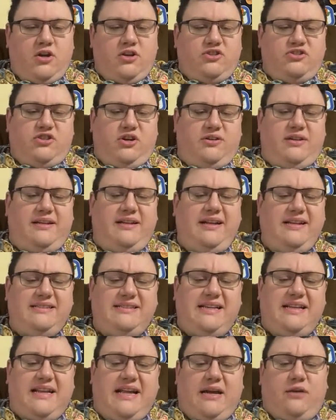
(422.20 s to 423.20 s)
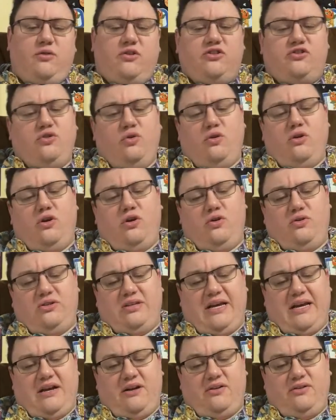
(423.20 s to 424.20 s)
So the Disneyland Resort
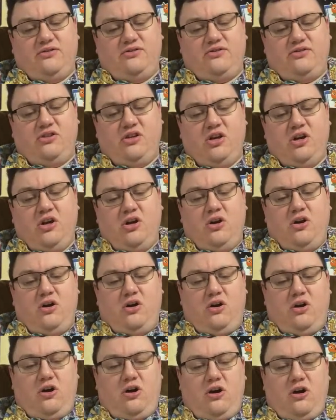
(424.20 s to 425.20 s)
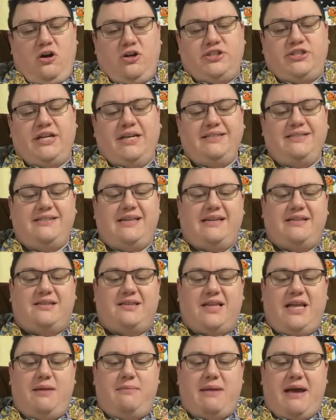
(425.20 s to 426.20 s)
hotels are just as
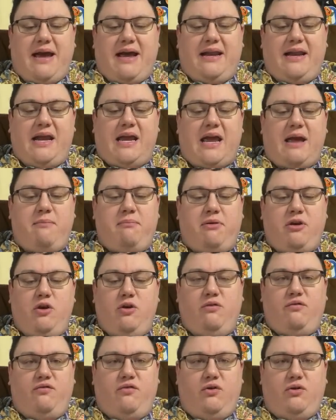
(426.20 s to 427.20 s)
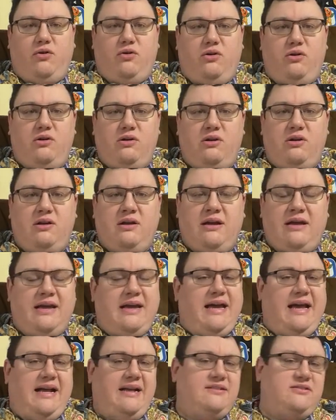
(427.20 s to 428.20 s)
thematic and beautiful
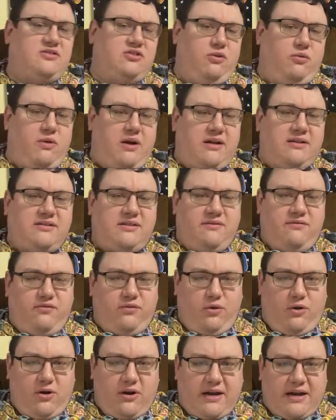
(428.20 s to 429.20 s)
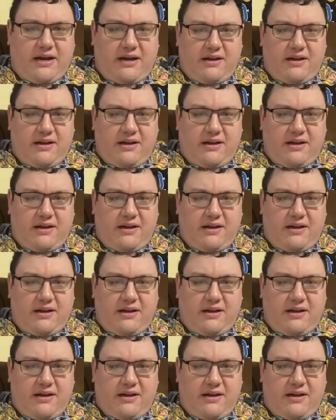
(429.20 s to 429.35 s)
as the ones in Florida.